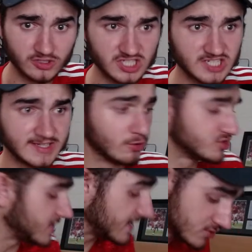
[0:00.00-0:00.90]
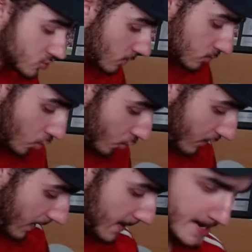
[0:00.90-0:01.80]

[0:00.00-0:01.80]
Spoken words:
still stays in the top corner.